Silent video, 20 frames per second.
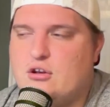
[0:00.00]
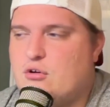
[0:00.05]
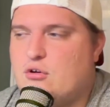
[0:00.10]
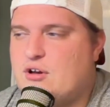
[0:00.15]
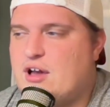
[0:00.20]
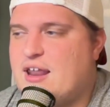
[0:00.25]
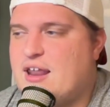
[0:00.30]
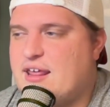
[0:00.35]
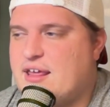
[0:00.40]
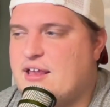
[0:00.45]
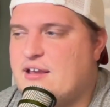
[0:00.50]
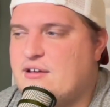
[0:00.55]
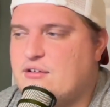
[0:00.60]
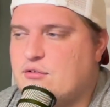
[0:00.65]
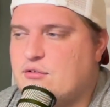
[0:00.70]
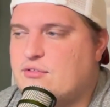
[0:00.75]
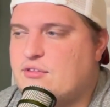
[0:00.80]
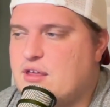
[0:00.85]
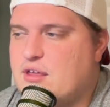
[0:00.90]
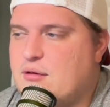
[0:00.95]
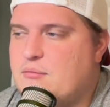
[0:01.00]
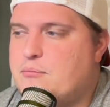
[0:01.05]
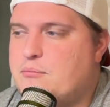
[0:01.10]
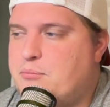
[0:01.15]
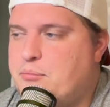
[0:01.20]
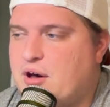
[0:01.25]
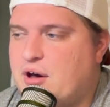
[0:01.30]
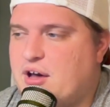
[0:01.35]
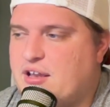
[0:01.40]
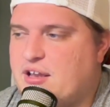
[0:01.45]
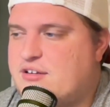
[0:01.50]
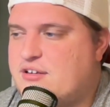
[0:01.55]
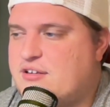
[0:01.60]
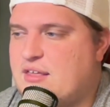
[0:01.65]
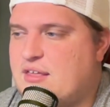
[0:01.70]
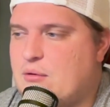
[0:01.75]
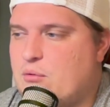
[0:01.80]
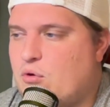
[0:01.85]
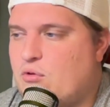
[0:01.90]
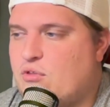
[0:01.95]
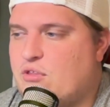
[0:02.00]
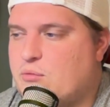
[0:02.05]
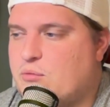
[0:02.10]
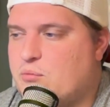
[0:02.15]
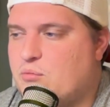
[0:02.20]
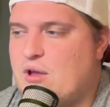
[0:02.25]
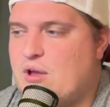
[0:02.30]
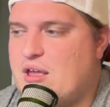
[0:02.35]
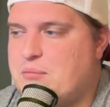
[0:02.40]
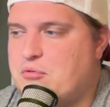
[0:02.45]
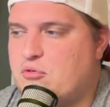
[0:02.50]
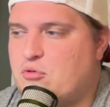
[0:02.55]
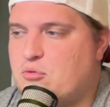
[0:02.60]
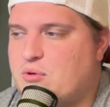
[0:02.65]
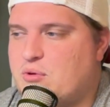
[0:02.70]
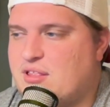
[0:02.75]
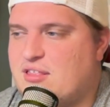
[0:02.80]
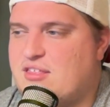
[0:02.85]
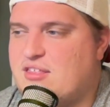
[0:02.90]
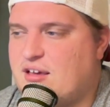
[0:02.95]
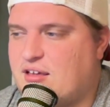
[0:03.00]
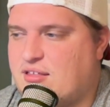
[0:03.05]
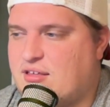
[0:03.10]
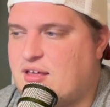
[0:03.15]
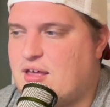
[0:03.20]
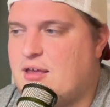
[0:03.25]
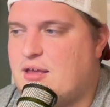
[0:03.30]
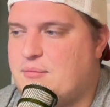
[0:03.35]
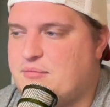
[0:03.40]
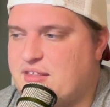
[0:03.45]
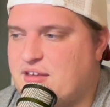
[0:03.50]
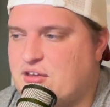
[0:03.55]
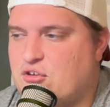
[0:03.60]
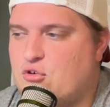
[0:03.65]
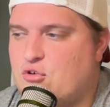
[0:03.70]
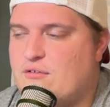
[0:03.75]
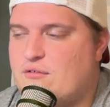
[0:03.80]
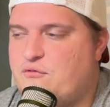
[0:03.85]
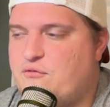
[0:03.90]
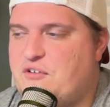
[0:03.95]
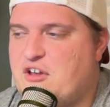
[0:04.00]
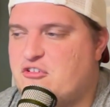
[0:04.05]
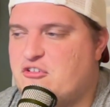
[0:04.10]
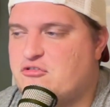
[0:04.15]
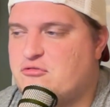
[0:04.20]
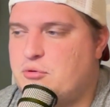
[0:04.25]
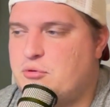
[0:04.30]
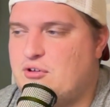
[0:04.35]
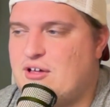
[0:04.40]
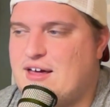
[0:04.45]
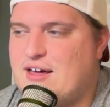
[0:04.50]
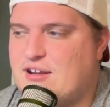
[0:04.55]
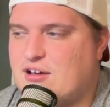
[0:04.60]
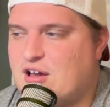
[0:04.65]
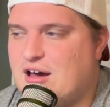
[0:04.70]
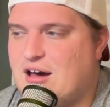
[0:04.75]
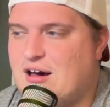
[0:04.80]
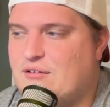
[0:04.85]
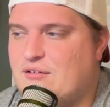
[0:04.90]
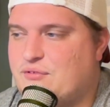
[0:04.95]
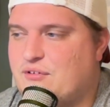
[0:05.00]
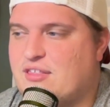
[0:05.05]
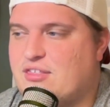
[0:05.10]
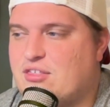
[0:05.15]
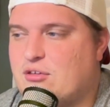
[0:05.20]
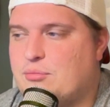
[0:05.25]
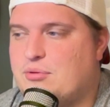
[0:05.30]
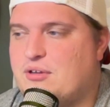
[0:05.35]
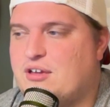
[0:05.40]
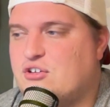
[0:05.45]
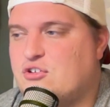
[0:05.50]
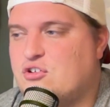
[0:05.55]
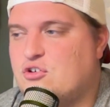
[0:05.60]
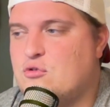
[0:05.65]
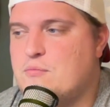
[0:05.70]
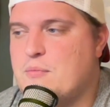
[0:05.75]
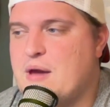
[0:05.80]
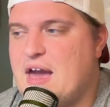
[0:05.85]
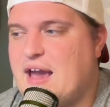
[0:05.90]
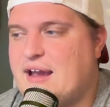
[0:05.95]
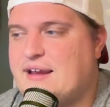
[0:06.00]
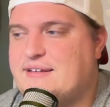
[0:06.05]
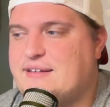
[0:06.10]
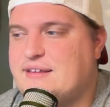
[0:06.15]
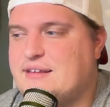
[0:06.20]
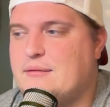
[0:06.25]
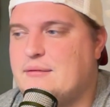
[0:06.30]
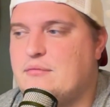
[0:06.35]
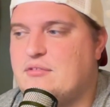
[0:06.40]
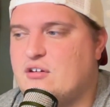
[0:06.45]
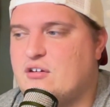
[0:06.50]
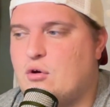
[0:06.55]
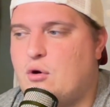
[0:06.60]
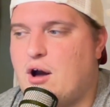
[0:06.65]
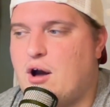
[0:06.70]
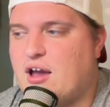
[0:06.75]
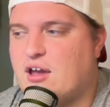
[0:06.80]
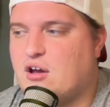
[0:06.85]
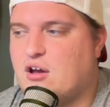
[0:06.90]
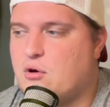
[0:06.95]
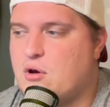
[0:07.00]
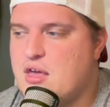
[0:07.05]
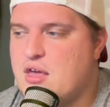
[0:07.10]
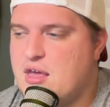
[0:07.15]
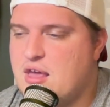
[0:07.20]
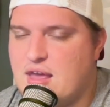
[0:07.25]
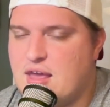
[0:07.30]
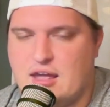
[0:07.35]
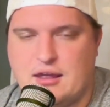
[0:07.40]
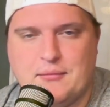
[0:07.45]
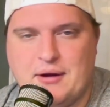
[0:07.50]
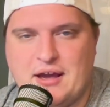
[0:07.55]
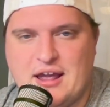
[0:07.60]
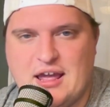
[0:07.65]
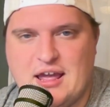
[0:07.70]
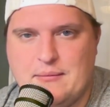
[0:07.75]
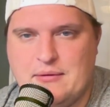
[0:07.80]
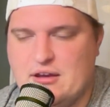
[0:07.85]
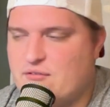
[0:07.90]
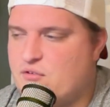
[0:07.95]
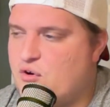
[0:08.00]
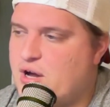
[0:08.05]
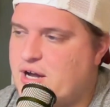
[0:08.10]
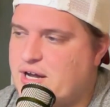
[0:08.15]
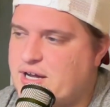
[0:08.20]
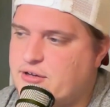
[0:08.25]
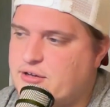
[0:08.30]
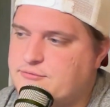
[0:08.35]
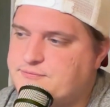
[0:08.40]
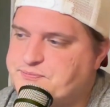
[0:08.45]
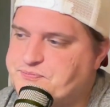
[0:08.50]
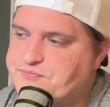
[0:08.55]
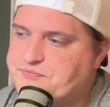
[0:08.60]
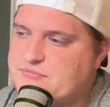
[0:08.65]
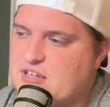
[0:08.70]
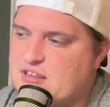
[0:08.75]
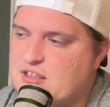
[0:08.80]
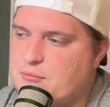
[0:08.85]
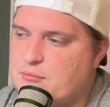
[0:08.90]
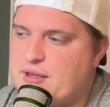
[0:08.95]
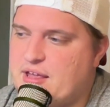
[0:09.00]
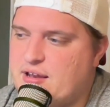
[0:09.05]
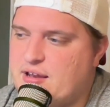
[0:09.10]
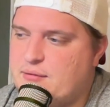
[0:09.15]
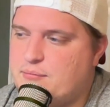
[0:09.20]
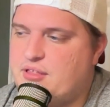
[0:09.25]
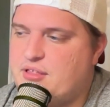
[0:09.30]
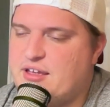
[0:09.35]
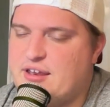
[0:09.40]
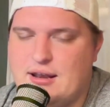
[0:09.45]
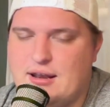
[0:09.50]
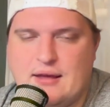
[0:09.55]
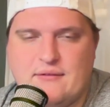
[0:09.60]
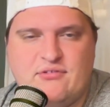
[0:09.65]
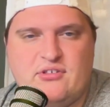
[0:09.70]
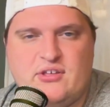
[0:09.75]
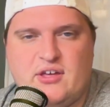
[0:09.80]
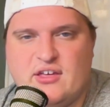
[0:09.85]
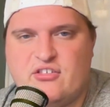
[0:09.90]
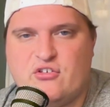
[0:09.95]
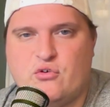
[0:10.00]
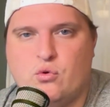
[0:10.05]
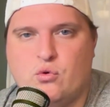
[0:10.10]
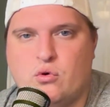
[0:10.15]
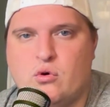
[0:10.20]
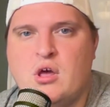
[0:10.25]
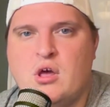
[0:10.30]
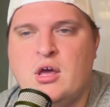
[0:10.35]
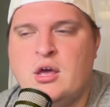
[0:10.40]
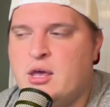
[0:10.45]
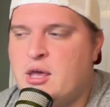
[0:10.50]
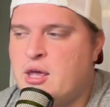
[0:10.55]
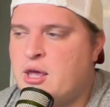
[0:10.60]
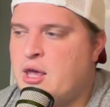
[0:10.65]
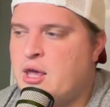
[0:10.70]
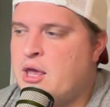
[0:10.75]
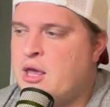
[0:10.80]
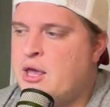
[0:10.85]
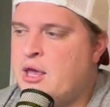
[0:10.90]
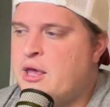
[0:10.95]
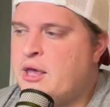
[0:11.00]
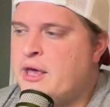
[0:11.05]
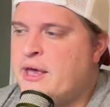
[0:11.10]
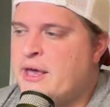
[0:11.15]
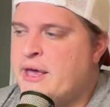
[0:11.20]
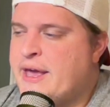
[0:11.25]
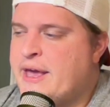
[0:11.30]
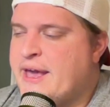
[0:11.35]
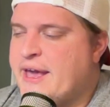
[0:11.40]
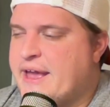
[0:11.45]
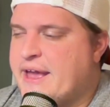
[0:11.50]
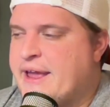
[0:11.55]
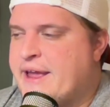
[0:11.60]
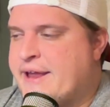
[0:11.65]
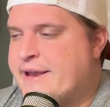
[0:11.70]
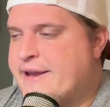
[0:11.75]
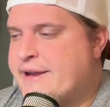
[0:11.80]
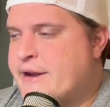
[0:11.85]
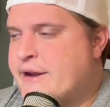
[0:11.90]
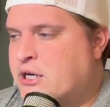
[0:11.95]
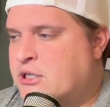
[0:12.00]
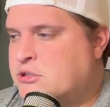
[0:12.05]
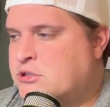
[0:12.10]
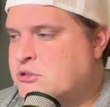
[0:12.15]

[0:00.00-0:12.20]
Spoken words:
kind of hindered them, but they were only able to win 6 games. They do have a favorable out of conference. They're playing 2 MAC teams in Ohio and Miami of Ohio. They're playing an FCS school. And